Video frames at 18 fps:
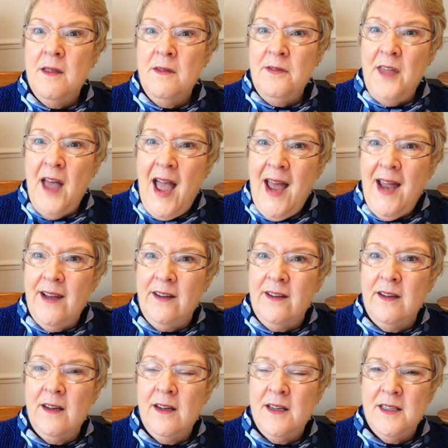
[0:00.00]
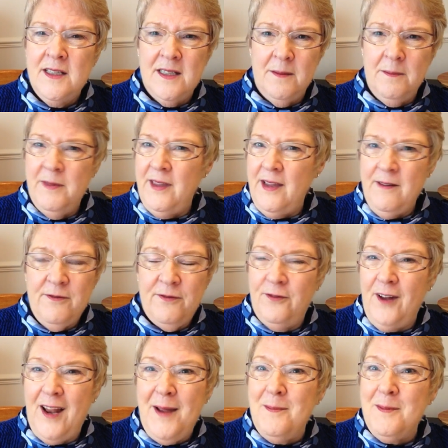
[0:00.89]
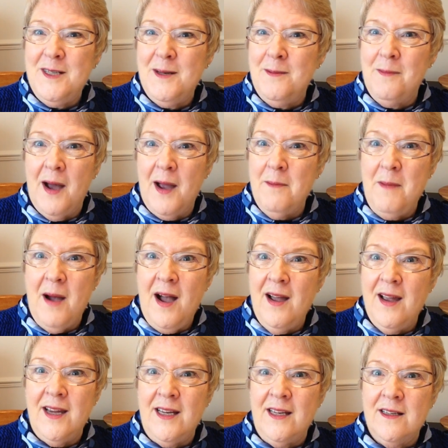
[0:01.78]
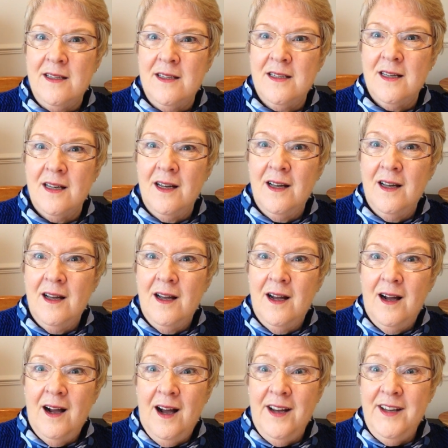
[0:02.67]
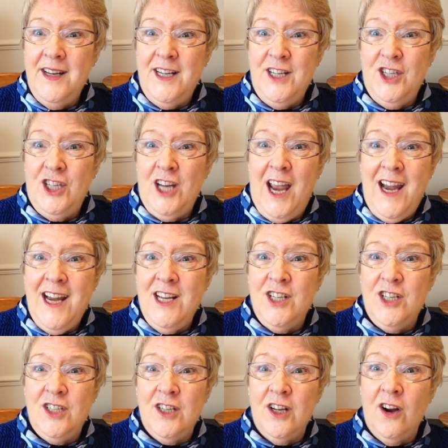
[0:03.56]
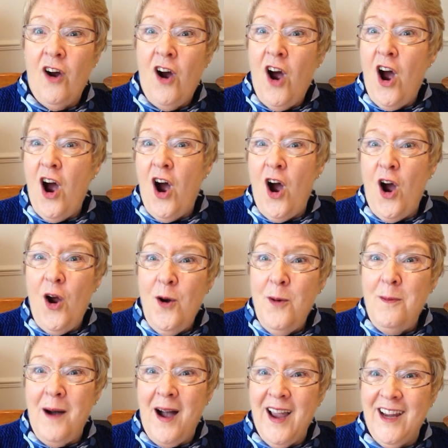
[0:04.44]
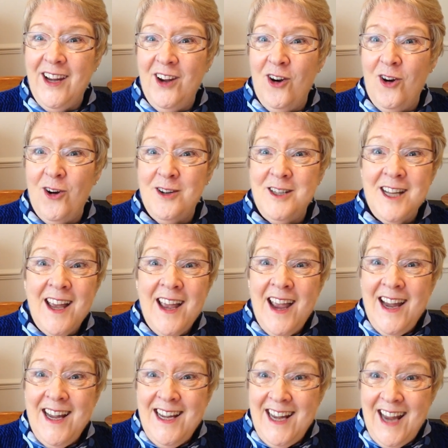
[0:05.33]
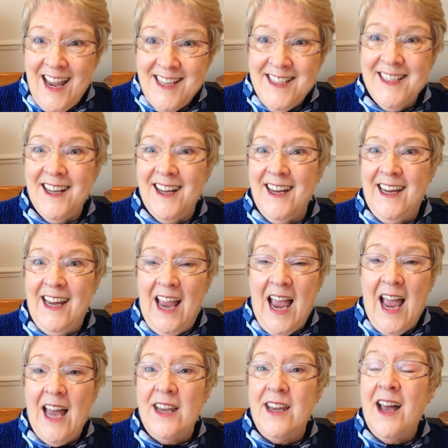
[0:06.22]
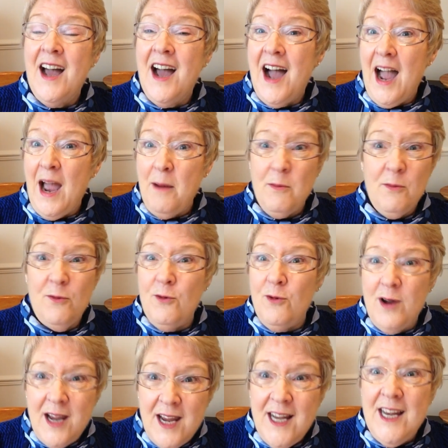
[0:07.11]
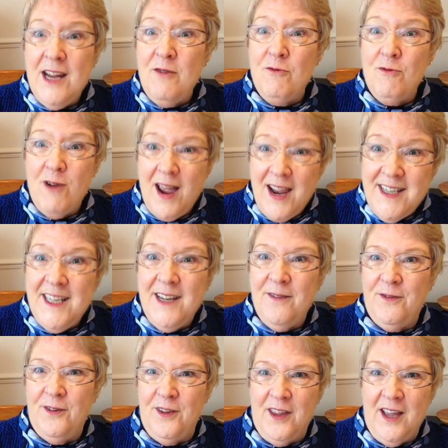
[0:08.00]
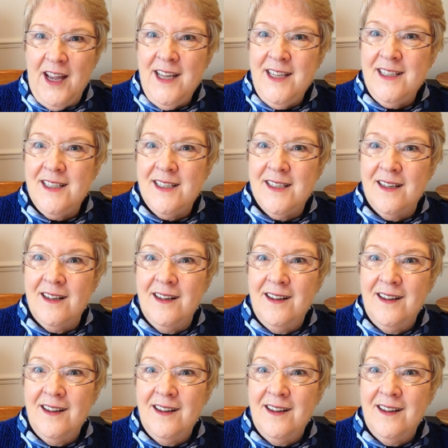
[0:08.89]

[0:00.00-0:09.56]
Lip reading: Then something flipped in my mind and it changed to, oh my God, yes I can. I'm really ready for this.